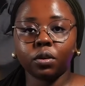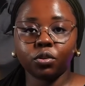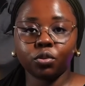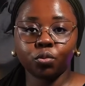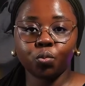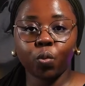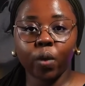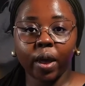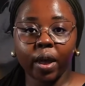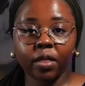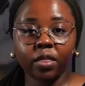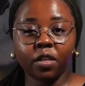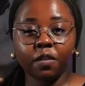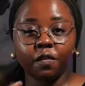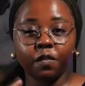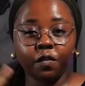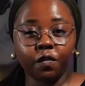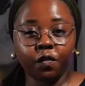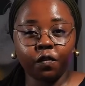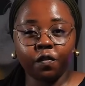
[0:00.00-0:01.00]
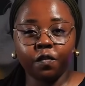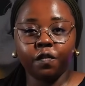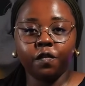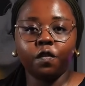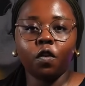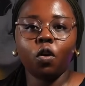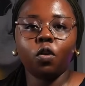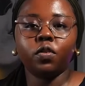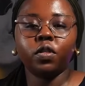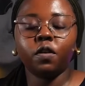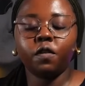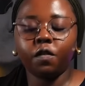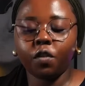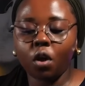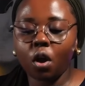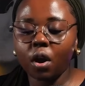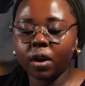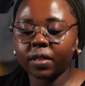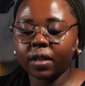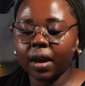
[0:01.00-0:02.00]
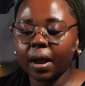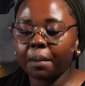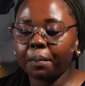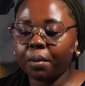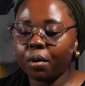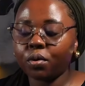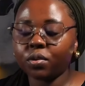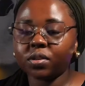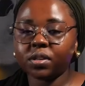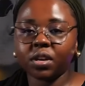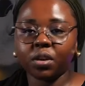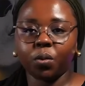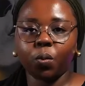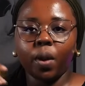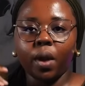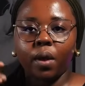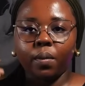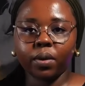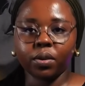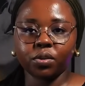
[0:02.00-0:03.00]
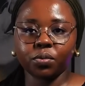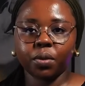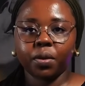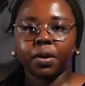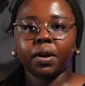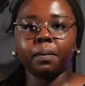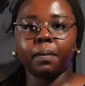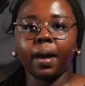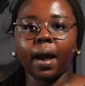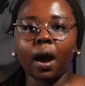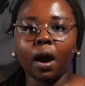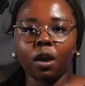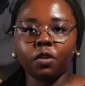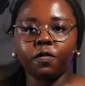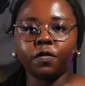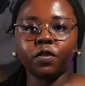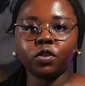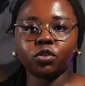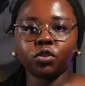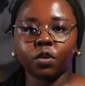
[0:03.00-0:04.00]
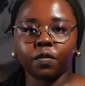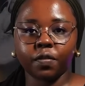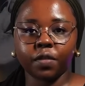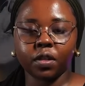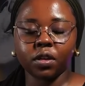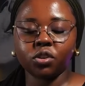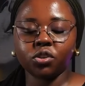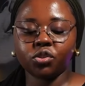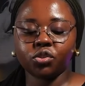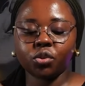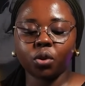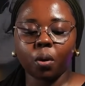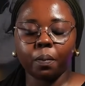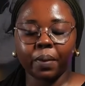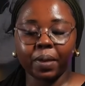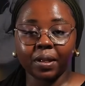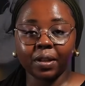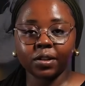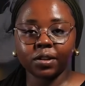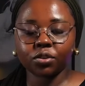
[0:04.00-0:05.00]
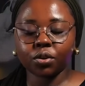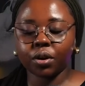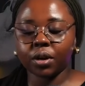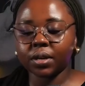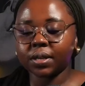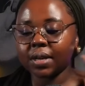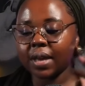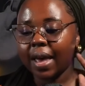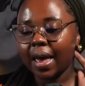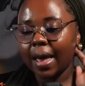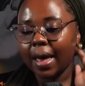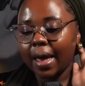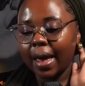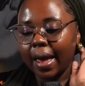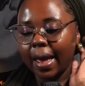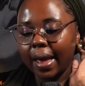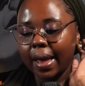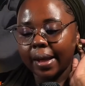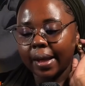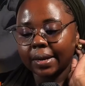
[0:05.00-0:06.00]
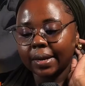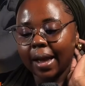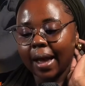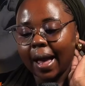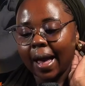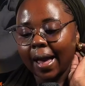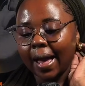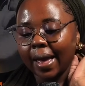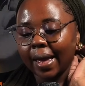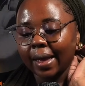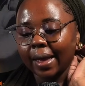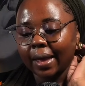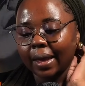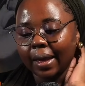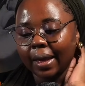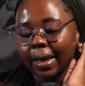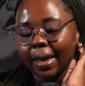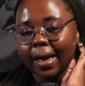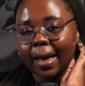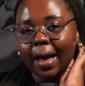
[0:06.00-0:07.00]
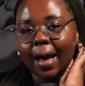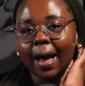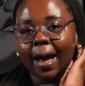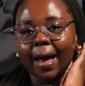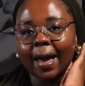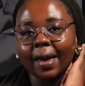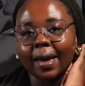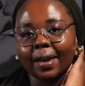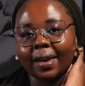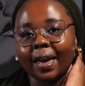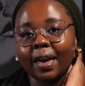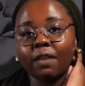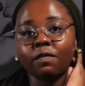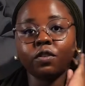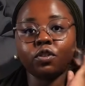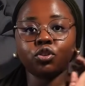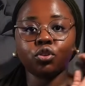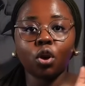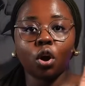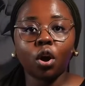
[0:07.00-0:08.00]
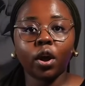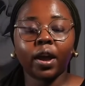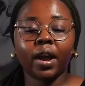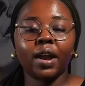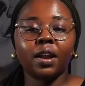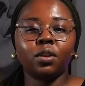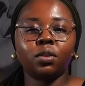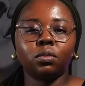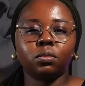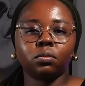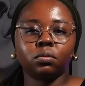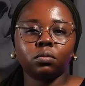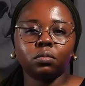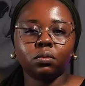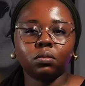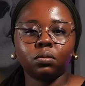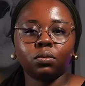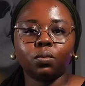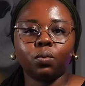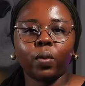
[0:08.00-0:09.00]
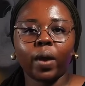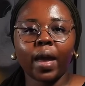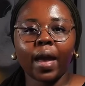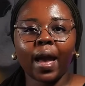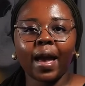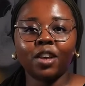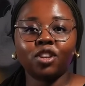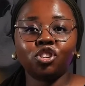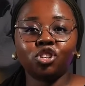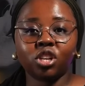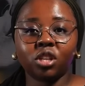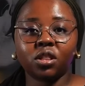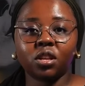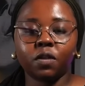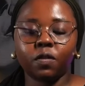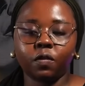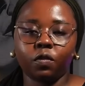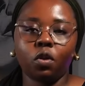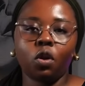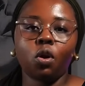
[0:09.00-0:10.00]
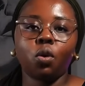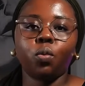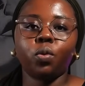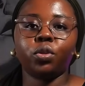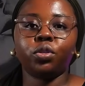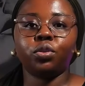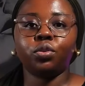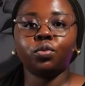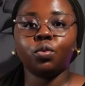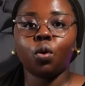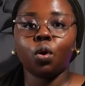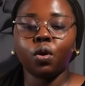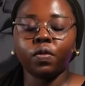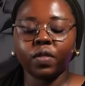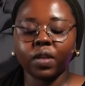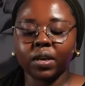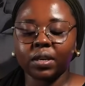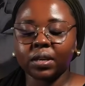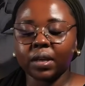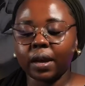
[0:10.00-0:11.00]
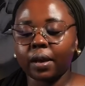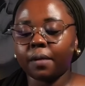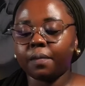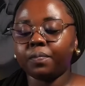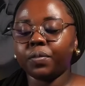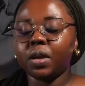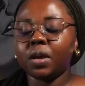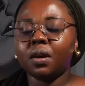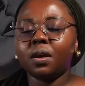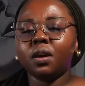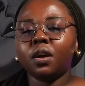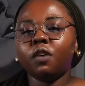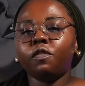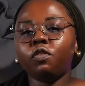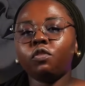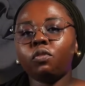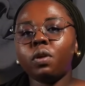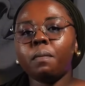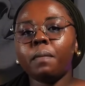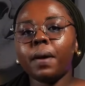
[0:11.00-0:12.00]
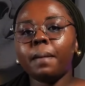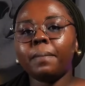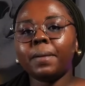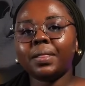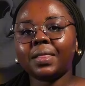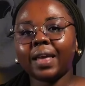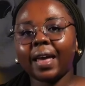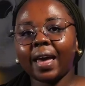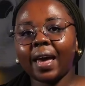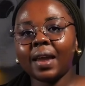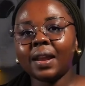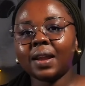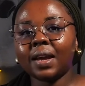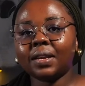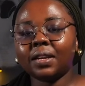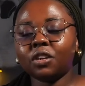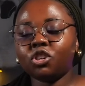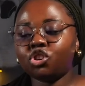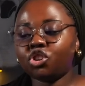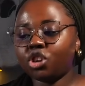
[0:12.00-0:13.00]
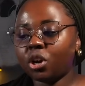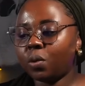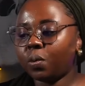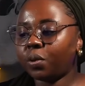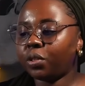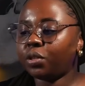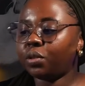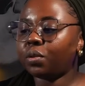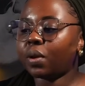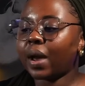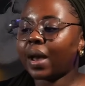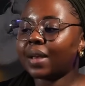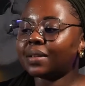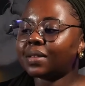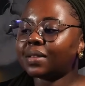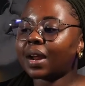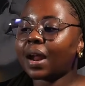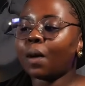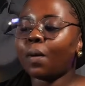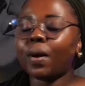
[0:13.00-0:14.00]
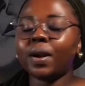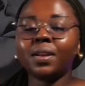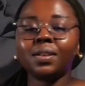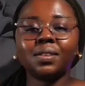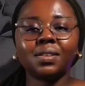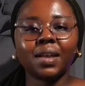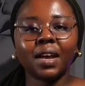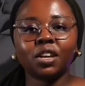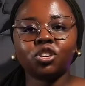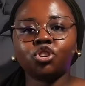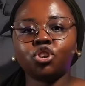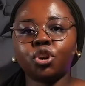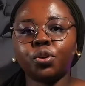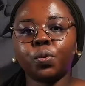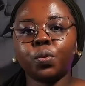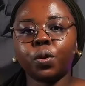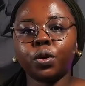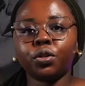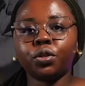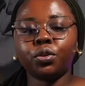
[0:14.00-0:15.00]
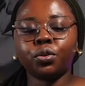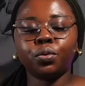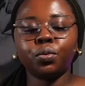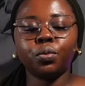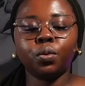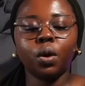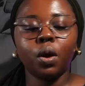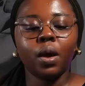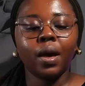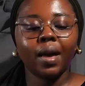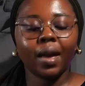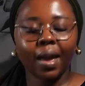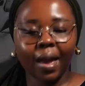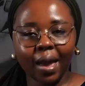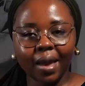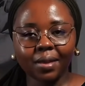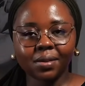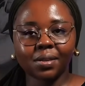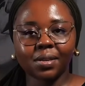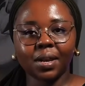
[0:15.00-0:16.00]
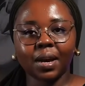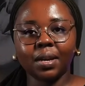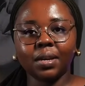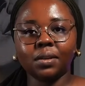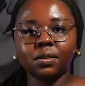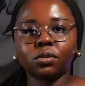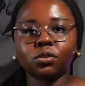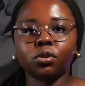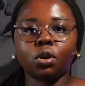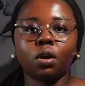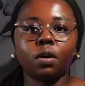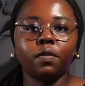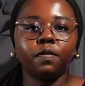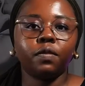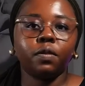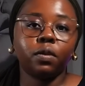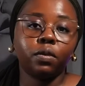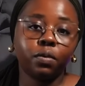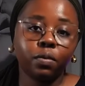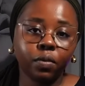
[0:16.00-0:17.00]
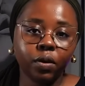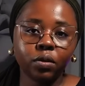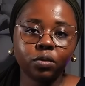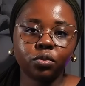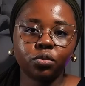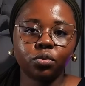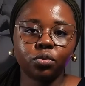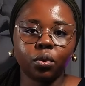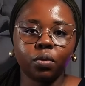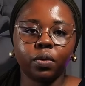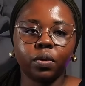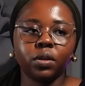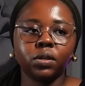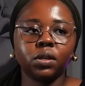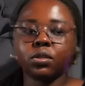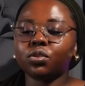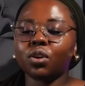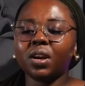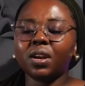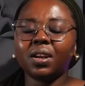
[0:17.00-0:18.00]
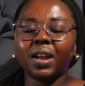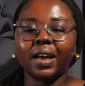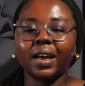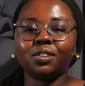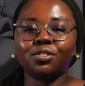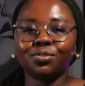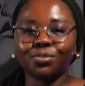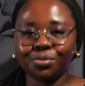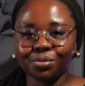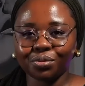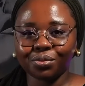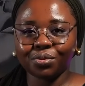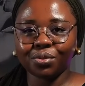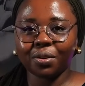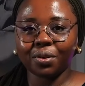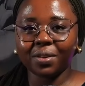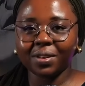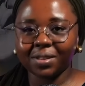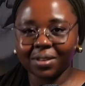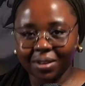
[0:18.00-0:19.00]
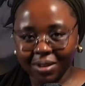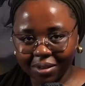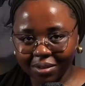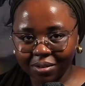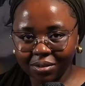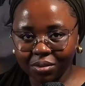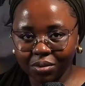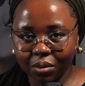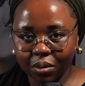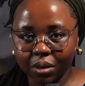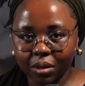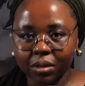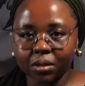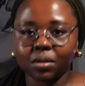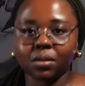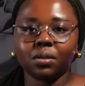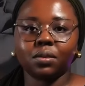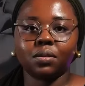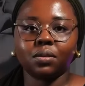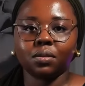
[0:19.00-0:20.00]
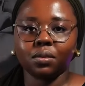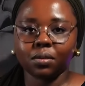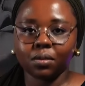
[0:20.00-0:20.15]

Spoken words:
where the vlog that I posted where I was wearing my outfit of this top and the skirts, and I gave a talk and where I shared that vlog with you on that day. If you remember at the end, I did share with you guys that I want to start sharing with you case studies of real stories, not like true stories, real stories, as